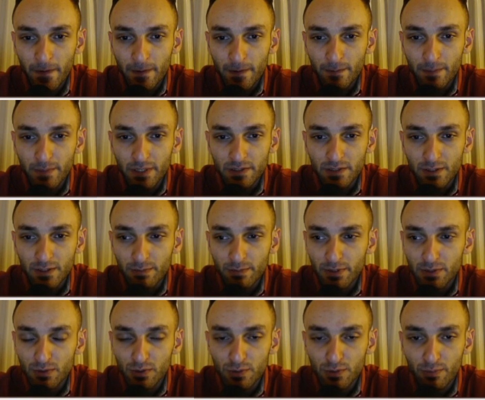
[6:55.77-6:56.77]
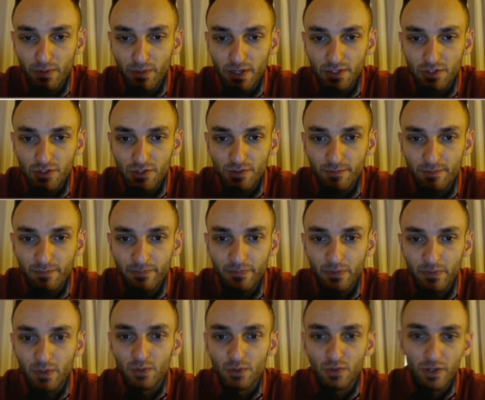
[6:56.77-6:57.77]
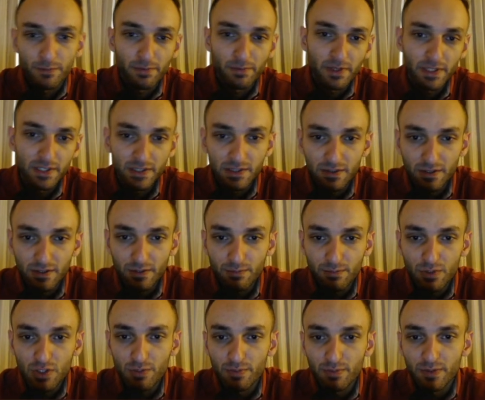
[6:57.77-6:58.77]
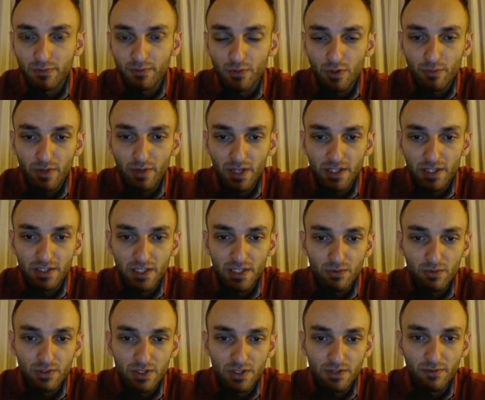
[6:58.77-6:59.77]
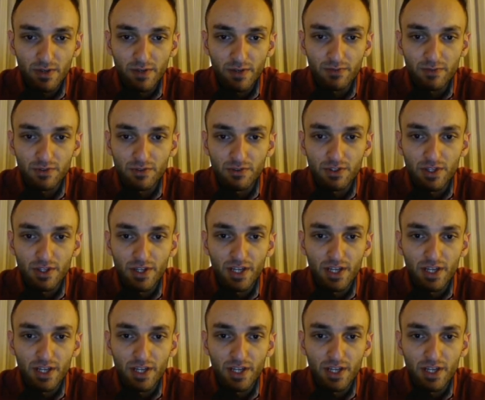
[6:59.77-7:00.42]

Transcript: better, but not much. So I played bishop e4. My idea was if f3, then